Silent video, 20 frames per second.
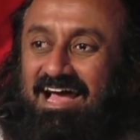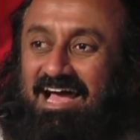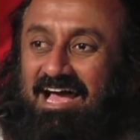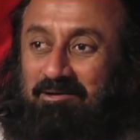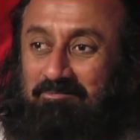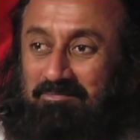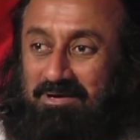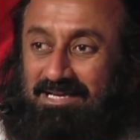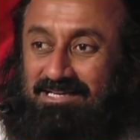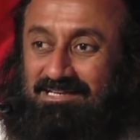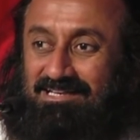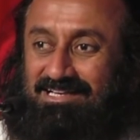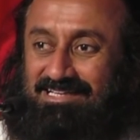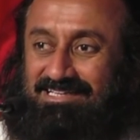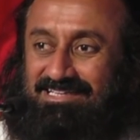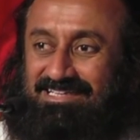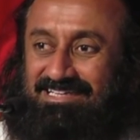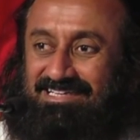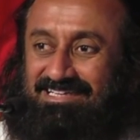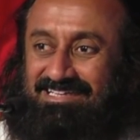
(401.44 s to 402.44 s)
Am I
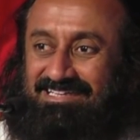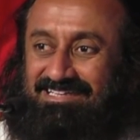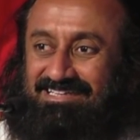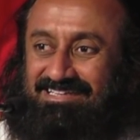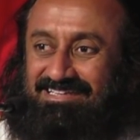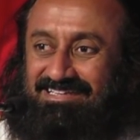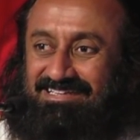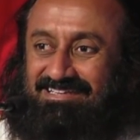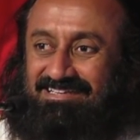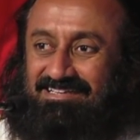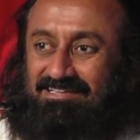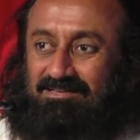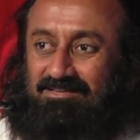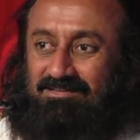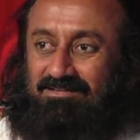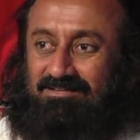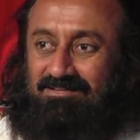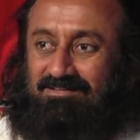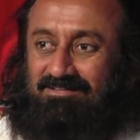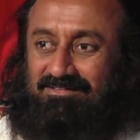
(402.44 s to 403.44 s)
lucky?
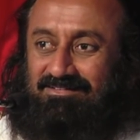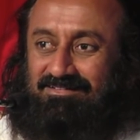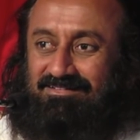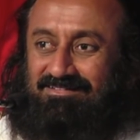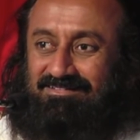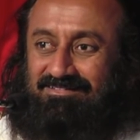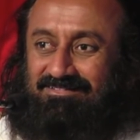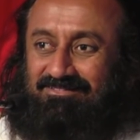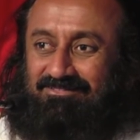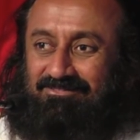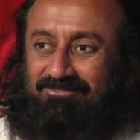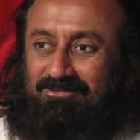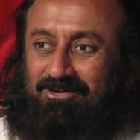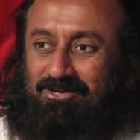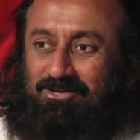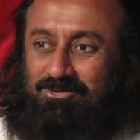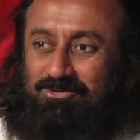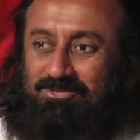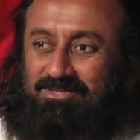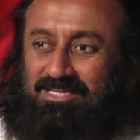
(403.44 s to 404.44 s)

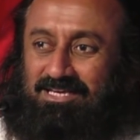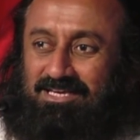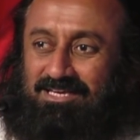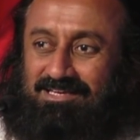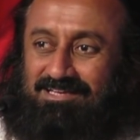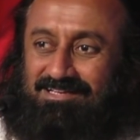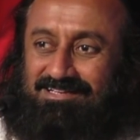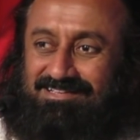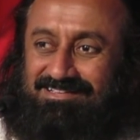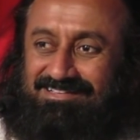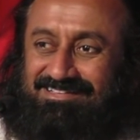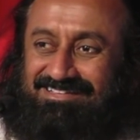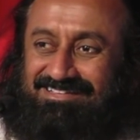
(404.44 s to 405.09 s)
What do you think?